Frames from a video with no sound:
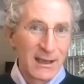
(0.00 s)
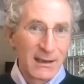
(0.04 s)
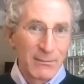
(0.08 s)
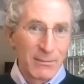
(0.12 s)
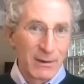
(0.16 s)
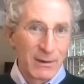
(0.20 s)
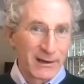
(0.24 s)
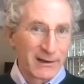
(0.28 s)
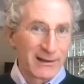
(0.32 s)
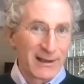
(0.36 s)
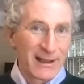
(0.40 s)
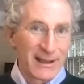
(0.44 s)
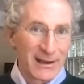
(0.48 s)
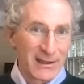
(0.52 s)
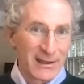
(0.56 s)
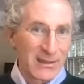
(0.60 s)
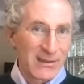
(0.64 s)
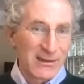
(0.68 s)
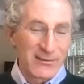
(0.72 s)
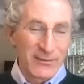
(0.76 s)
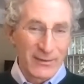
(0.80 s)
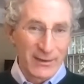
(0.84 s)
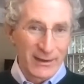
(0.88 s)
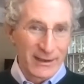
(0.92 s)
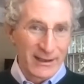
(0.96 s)
but a lot of the
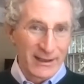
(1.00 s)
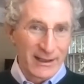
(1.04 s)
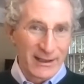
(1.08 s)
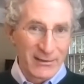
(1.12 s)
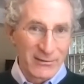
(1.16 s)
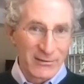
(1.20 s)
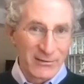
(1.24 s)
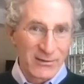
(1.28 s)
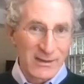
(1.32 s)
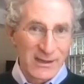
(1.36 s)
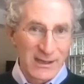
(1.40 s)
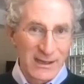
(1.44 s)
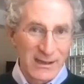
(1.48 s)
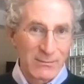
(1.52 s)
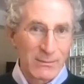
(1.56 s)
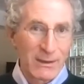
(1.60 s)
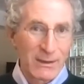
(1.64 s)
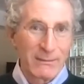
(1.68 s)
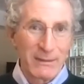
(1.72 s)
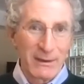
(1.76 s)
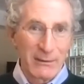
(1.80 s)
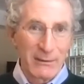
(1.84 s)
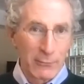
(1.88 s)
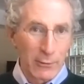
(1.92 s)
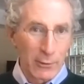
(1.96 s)
civilian agencies might
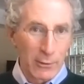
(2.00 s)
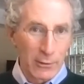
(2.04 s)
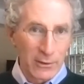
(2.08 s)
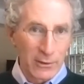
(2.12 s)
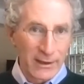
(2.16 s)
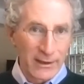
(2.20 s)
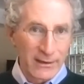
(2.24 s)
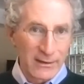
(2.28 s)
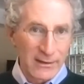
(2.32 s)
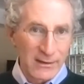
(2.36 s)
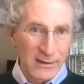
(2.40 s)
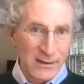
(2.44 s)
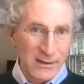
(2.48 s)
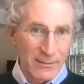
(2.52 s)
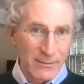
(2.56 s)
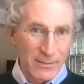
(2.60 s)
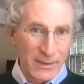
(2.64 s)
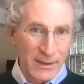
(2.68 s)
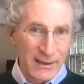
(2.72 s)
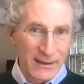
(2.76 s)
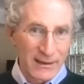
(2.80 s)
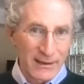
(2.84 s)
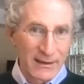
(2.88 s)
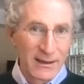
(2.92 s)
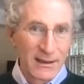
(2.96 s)
be rolled into
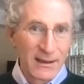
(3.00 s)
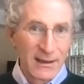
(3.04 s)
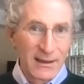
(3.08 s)
something